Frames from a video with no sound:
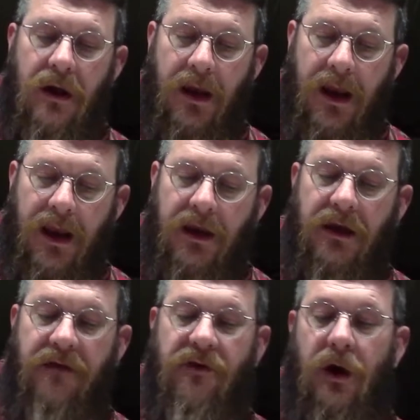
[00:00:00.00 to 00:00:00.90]
And
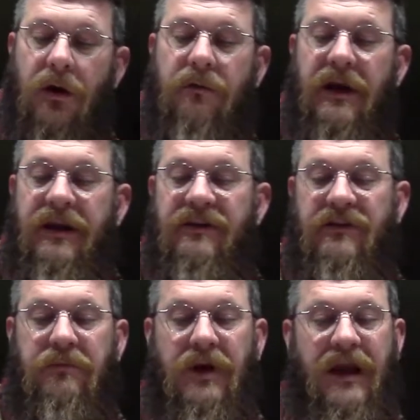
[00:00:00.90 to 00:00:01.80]
I've already
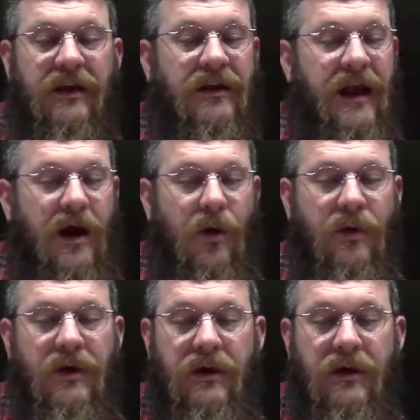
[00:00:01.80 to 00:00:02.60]
sprayed down